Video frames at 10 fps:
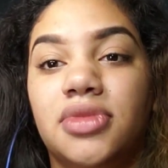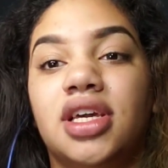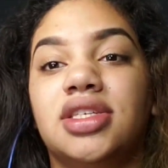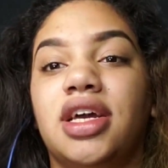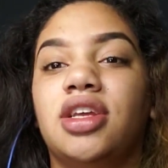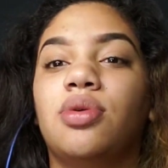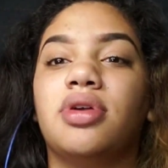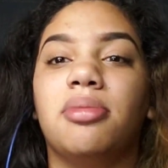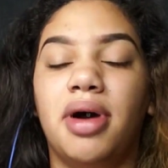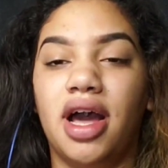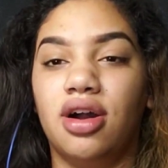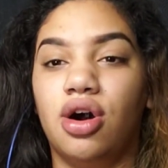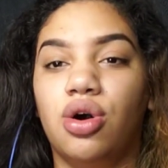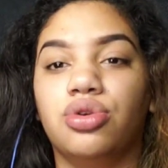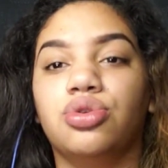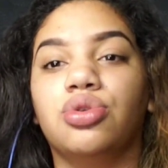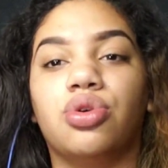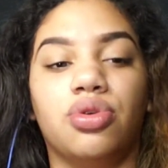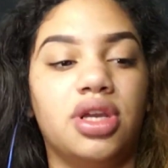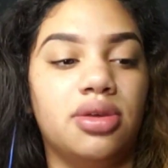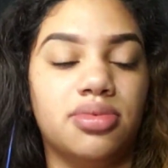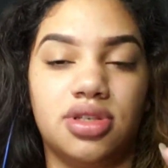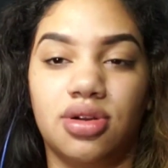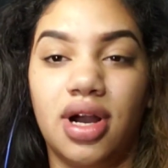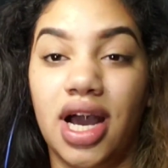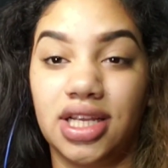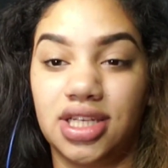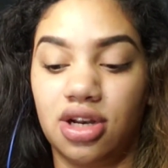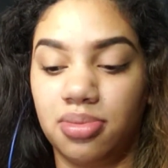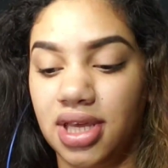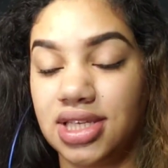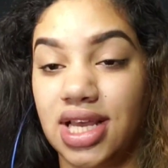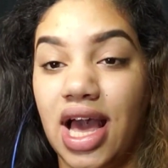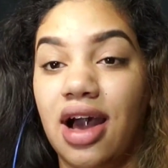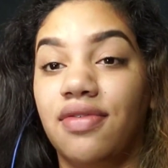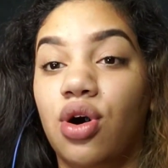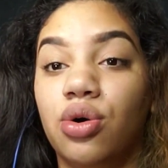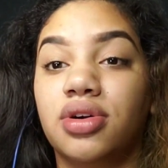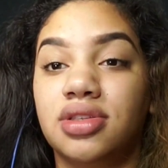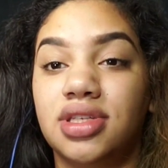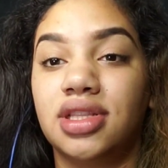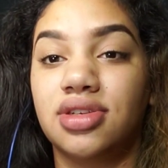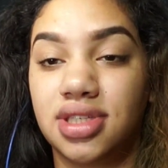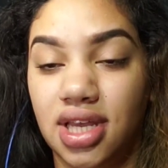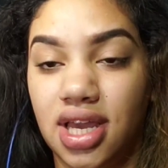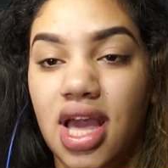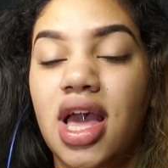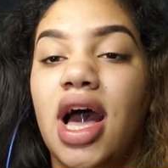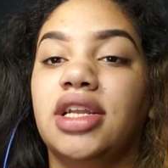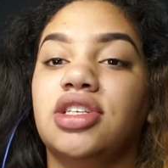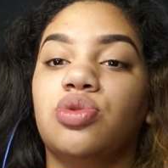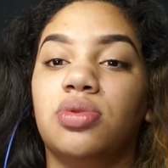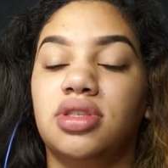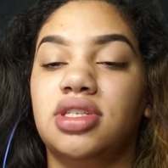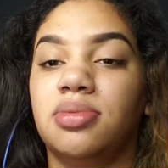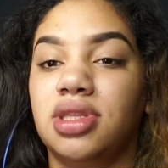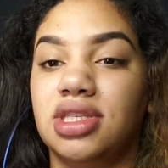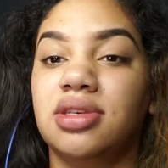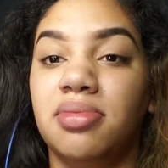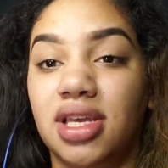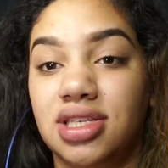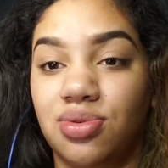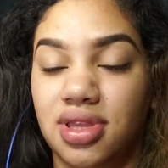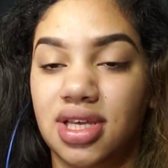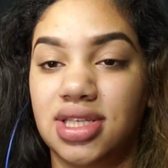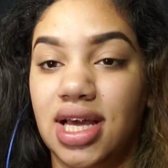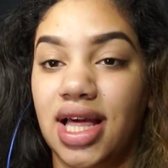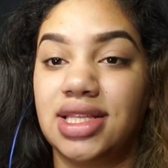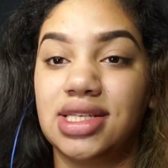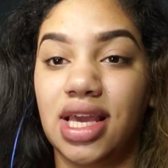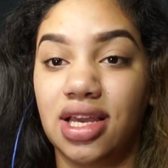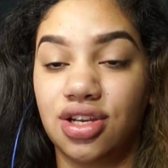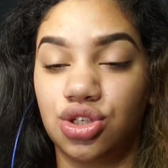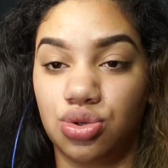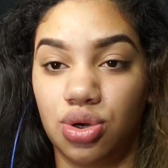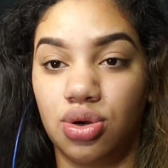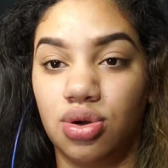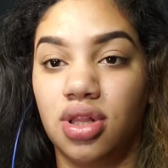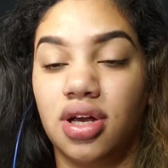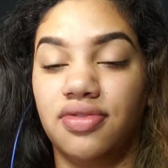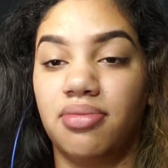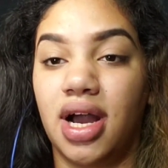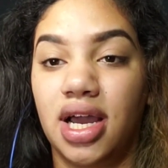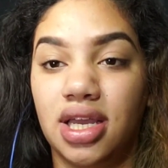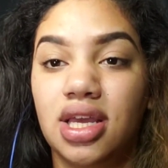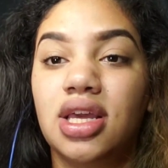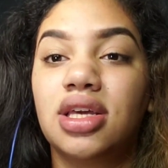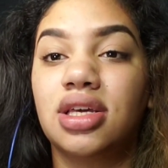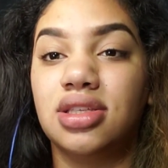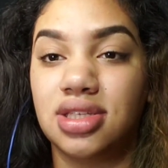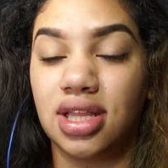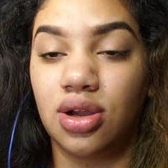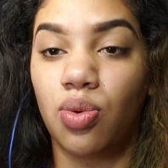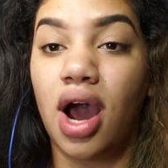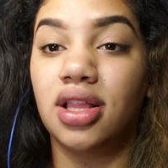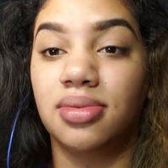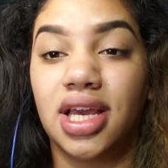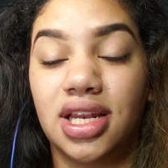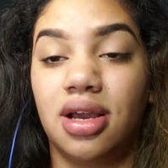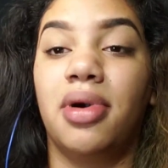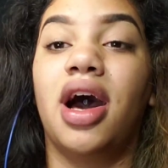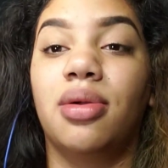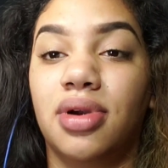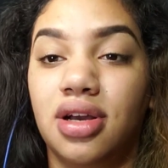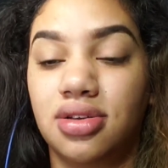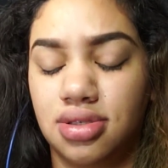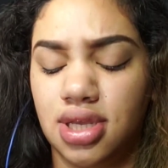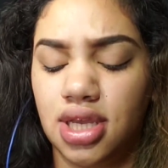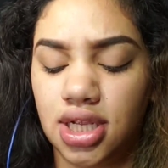Because I don't want to buy a whole new cream circle eyeshadow because I have a whole concealer stick. I just want something to mix it with because I like to gain control of my concealer while I'm laying down my eyebrows.